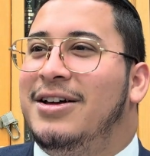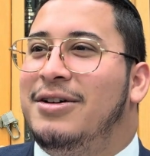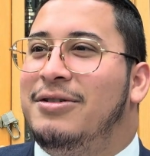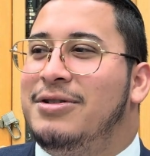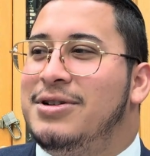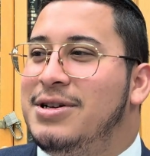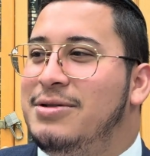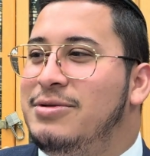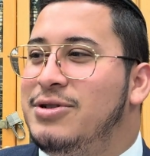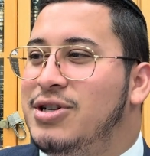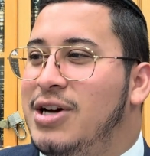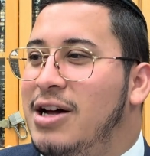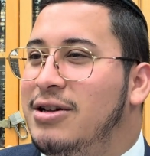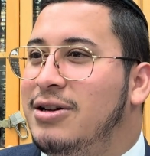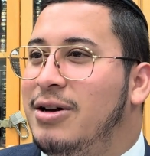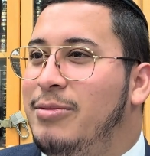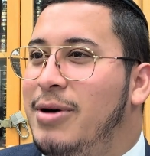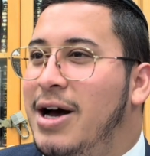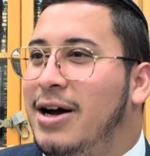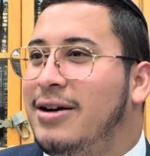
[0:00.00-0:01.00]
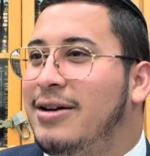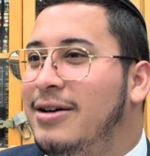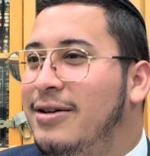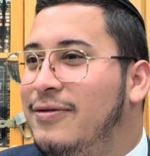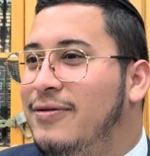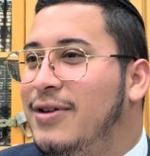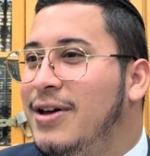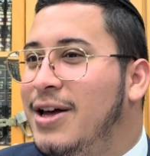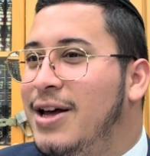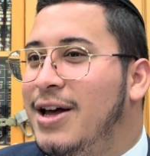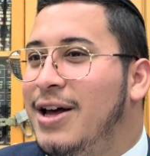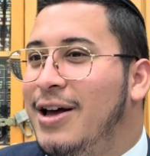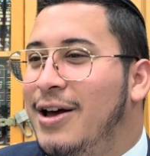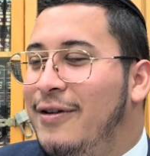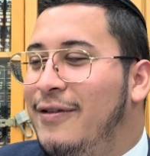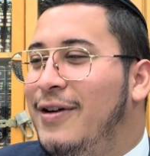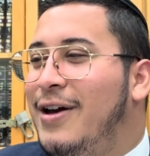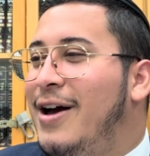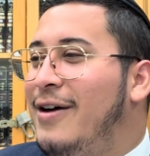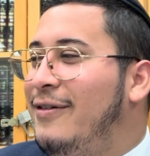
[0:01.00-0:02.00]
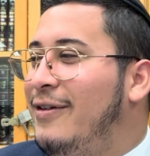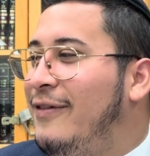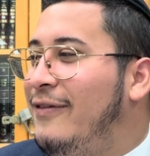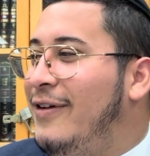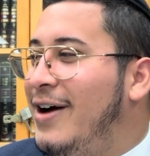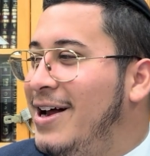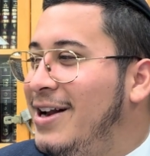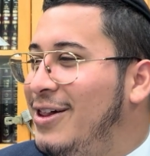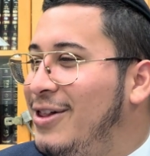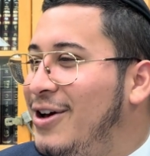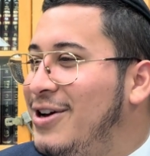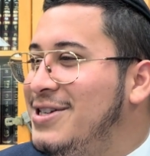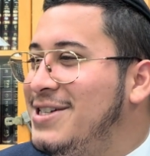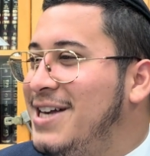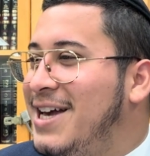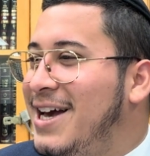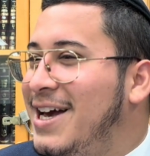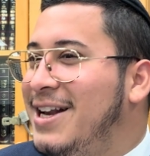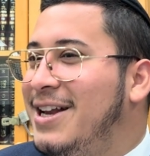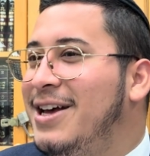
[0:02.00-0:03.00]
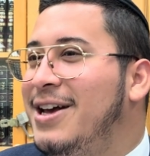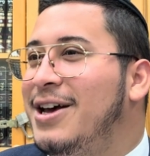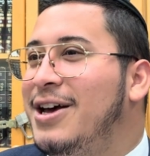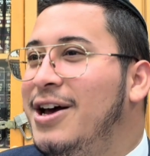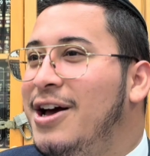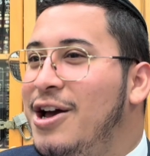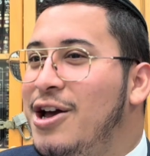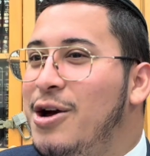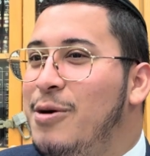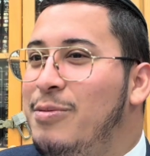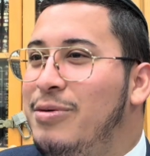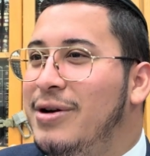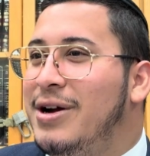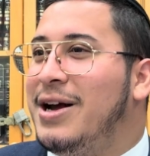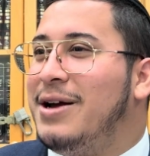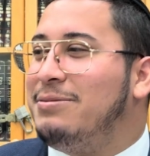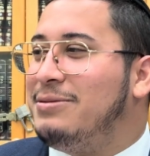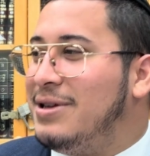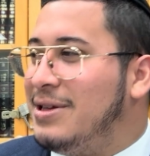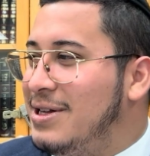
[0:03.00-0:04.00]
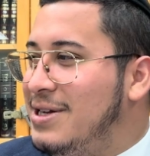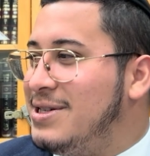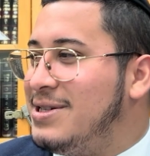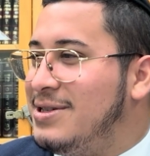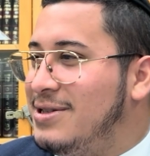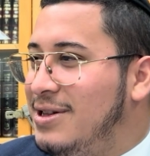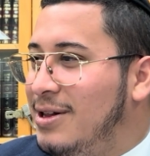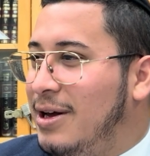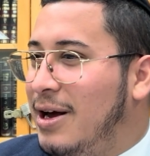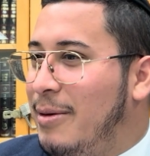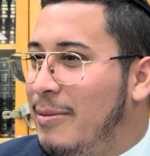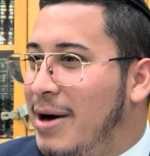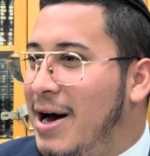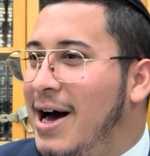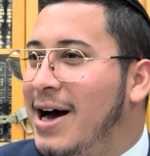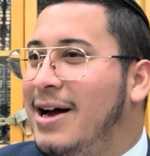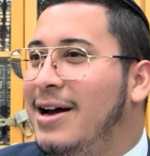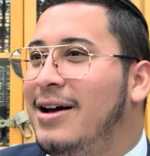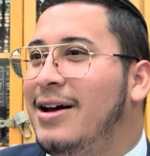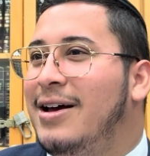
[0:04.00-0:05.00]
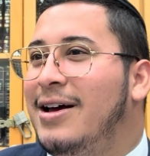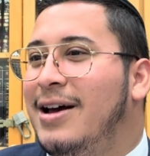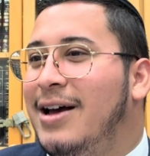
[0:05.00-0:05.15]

What does that mean, child gemach? If you ever find a lost kid, you bring him to this gemach,